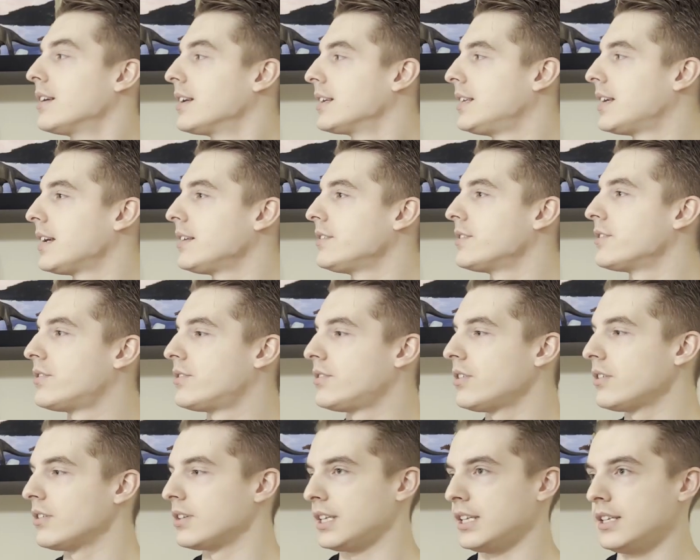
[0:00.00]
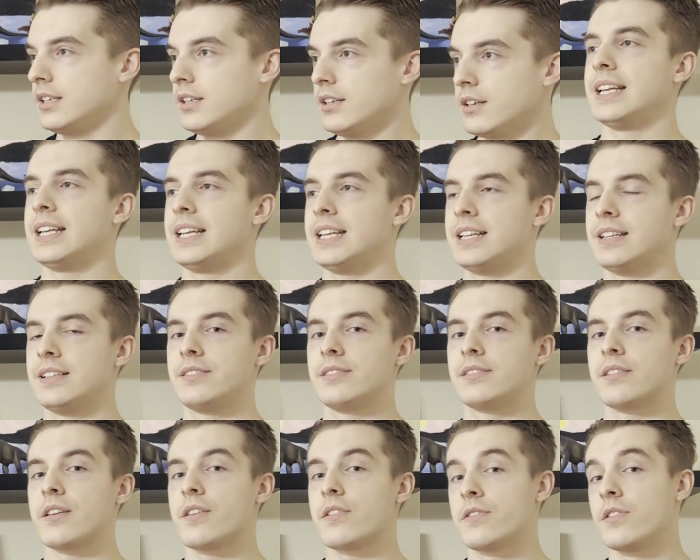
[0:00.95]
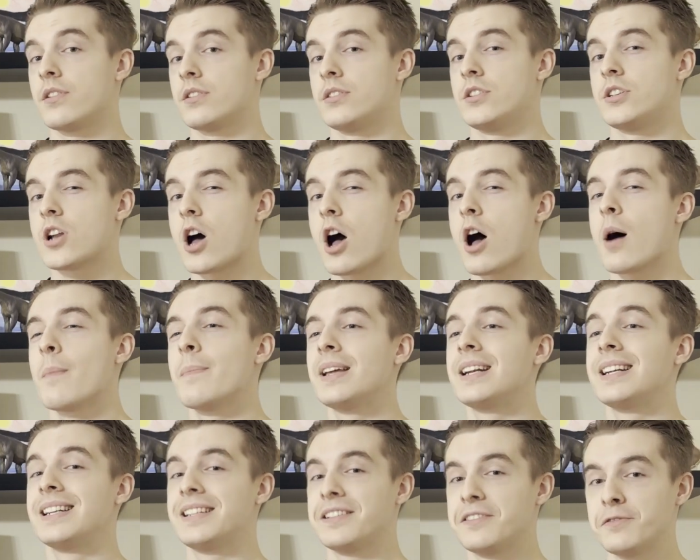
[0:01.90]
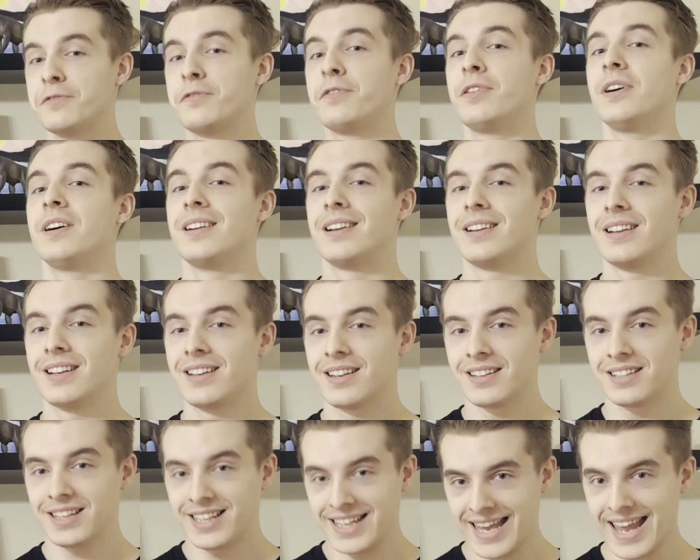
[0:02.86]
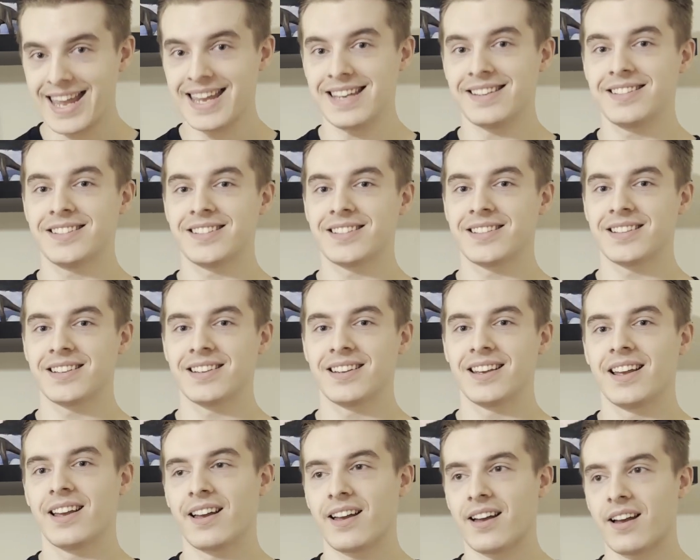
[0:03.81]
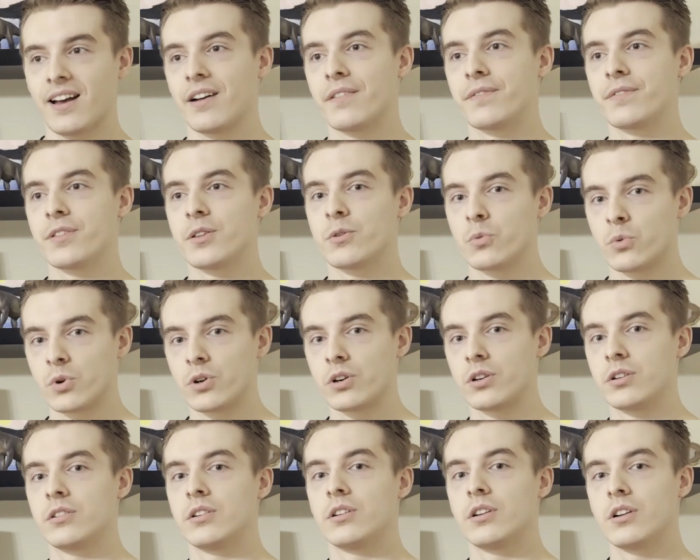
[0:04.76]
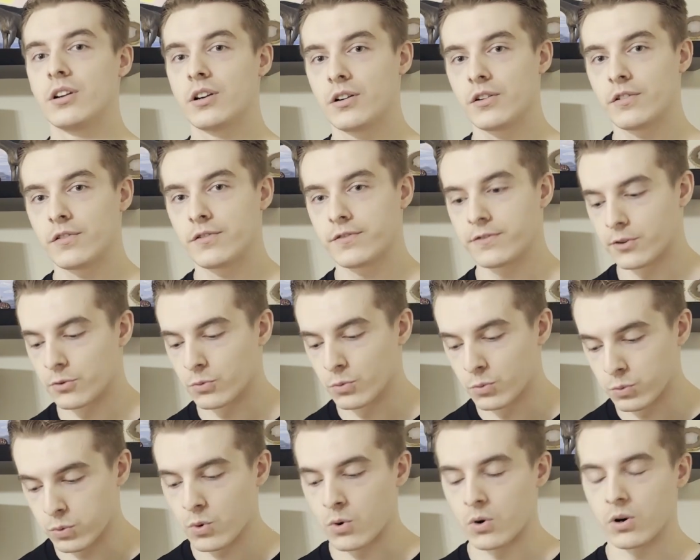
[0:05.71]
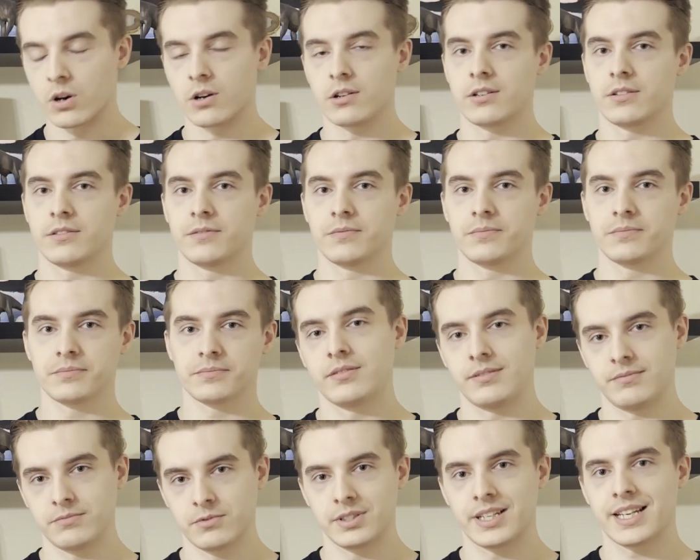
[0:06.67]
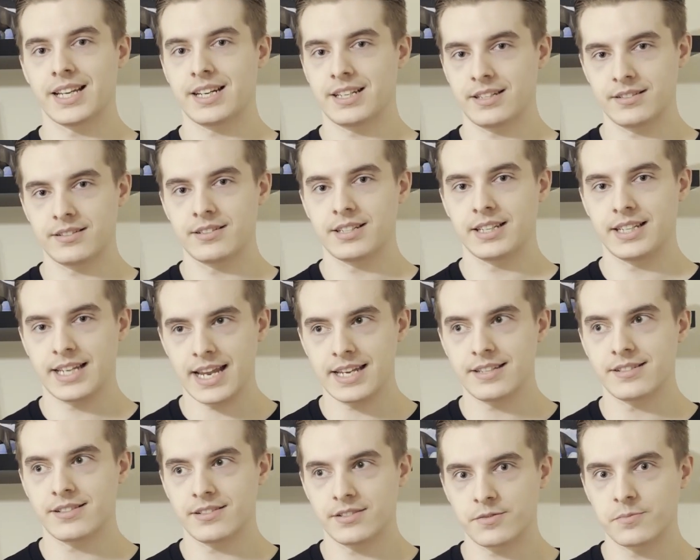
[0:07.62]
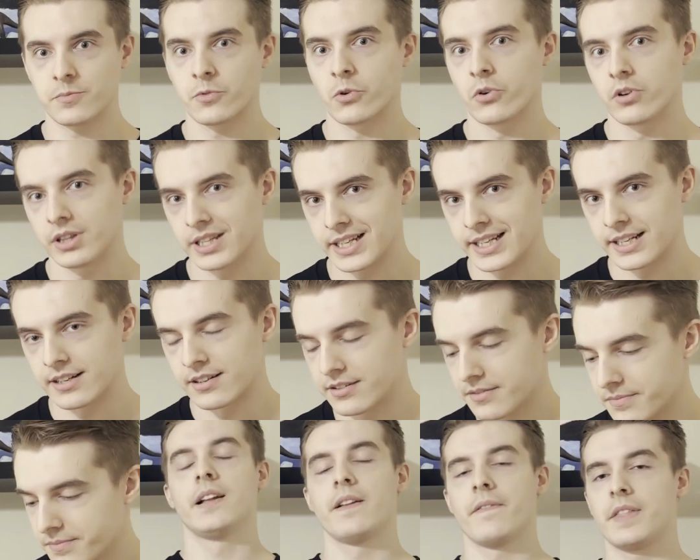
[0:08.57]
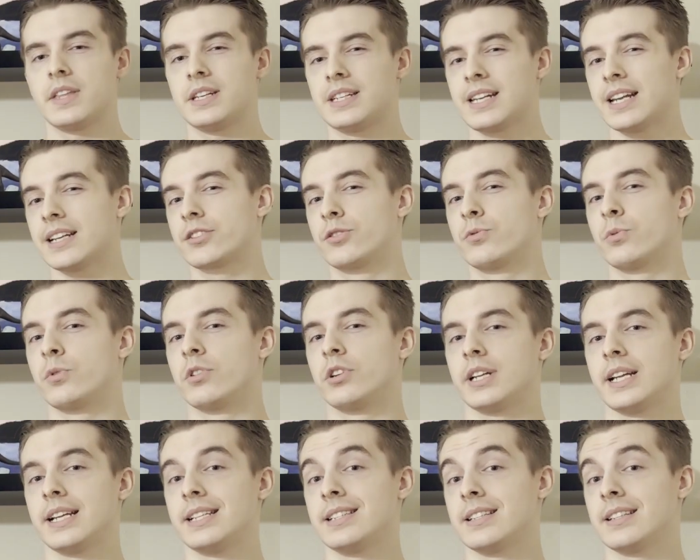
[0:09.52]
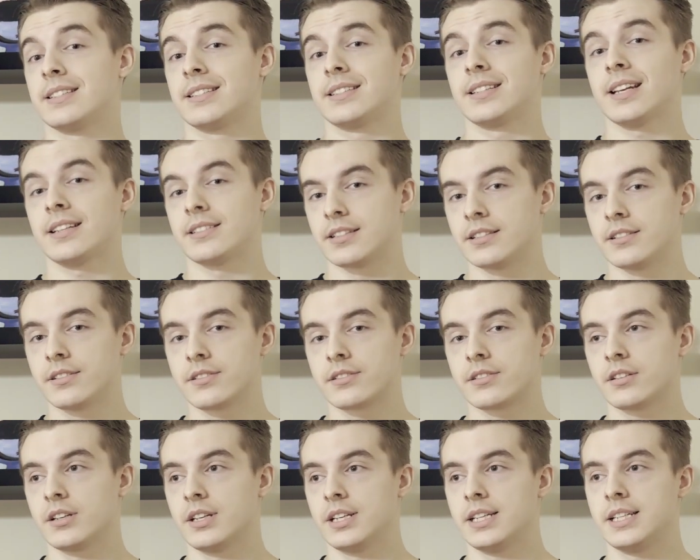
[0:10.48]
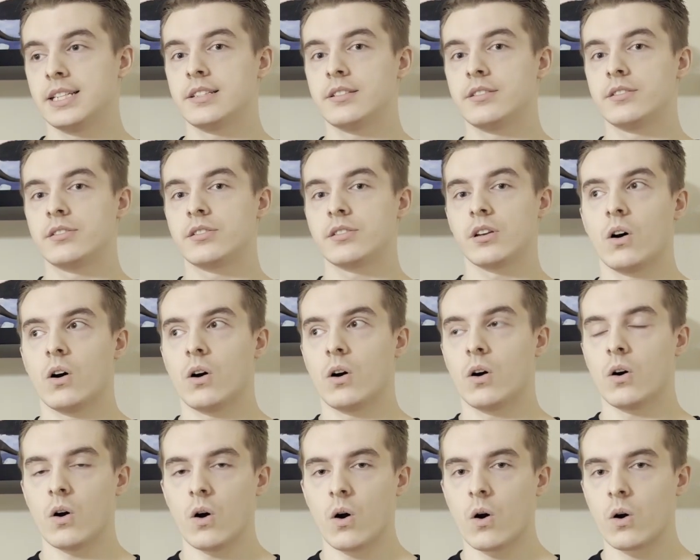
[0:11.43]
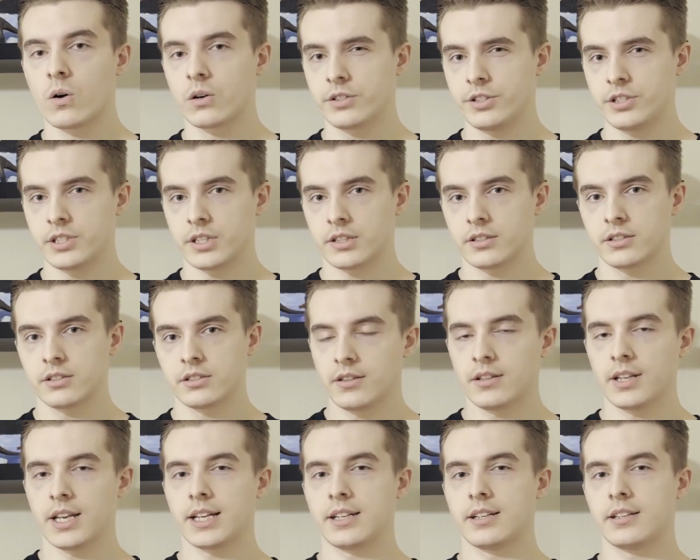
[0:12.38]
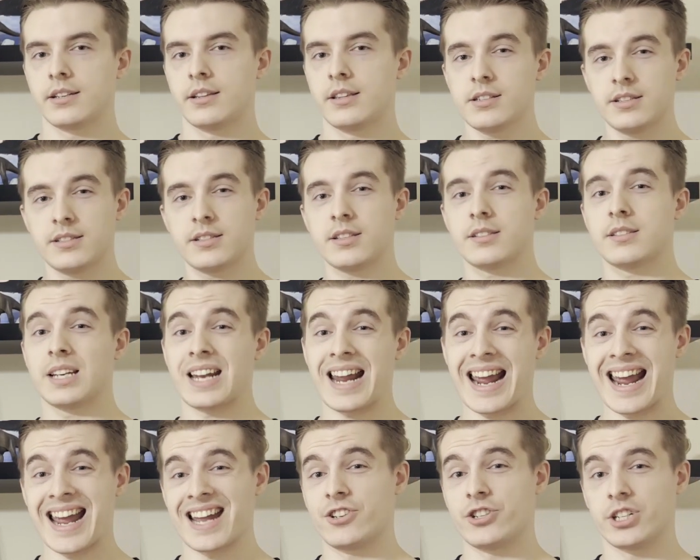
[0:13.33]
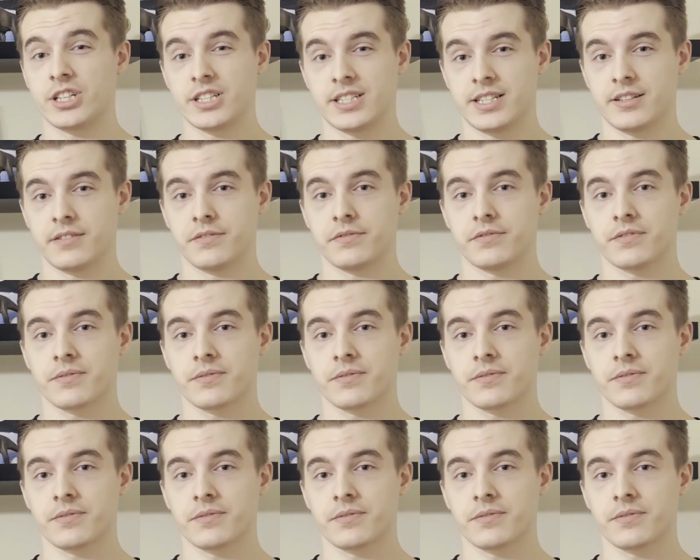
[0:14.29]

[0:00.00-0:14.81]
ganyasugi is the nominative case of the word for war. We'll get into cases more later. The next word in this sentence is obje, and this is an adjective.